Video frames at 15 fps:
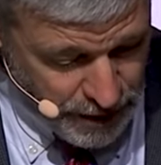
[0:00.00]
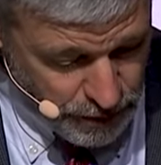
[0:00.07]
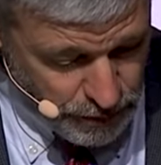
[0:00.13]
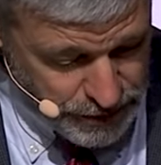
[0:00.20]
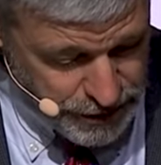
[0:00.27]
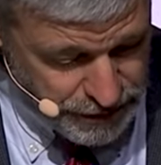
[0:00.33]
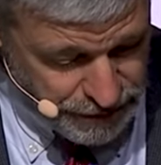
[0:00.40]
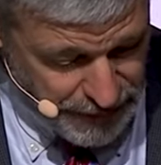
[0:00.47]

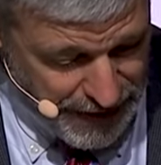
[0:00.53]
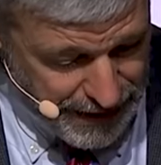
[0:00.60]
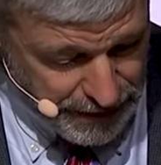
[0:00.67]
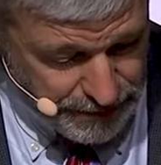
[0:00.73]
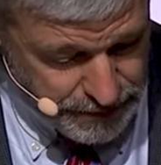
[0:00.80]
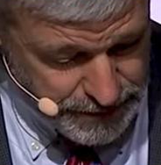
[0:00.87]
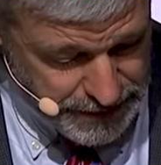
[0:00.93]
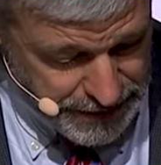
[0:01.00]
was
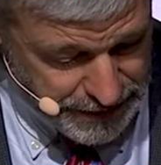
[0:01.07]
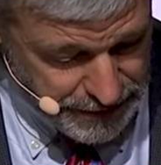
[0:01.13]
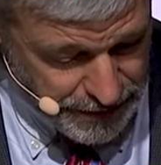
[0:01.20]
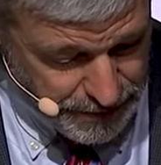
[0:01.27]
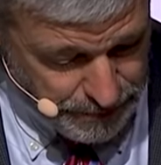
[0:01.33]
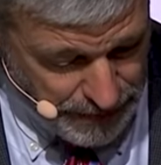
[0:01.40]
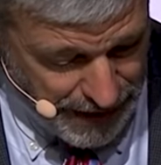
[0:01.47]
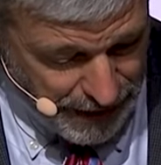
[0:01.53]
found in
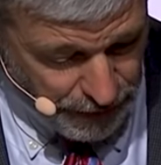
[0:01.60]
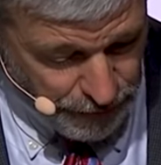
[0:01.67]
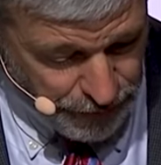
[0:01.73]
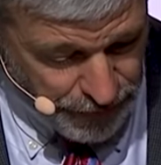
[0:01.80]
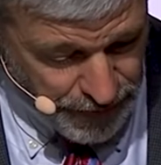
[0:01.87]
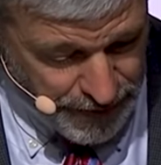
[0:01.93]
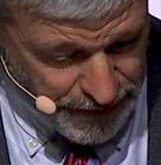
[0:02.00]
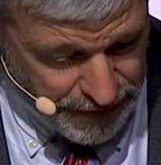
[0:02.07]
their
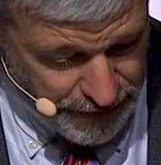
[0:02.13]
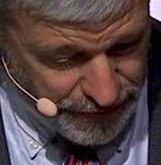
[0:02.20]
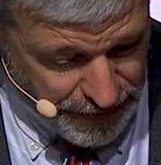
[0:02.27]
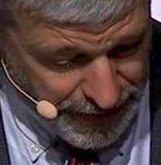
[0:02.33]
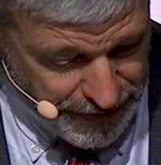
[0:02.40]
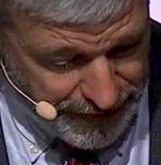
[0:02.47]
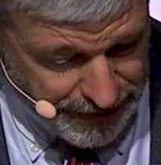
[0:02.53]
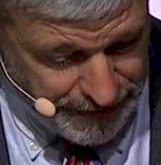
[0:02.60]
mouth,
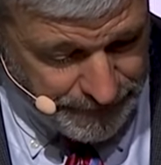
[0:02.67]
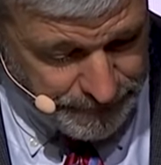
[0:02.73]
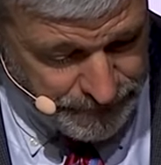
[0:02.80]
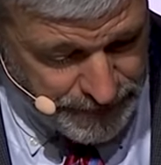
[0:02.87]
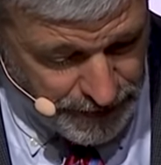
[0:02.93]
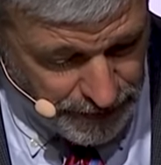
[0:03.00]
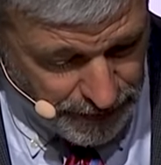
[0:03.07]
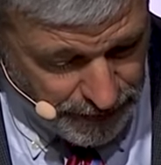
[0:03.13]
they
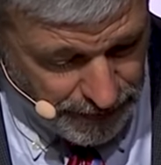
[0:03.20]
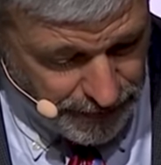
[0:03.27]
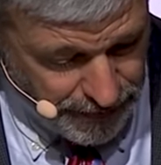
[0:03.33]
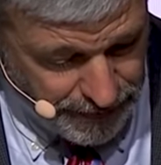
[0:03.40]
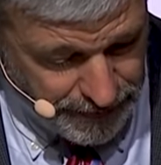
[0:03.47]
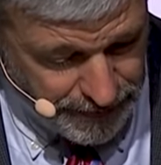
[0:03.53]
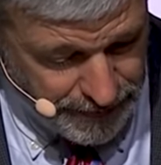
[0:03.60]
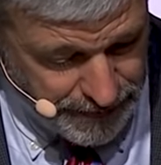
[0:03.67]

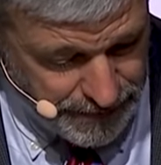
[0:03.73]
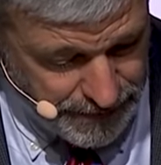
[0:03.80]
are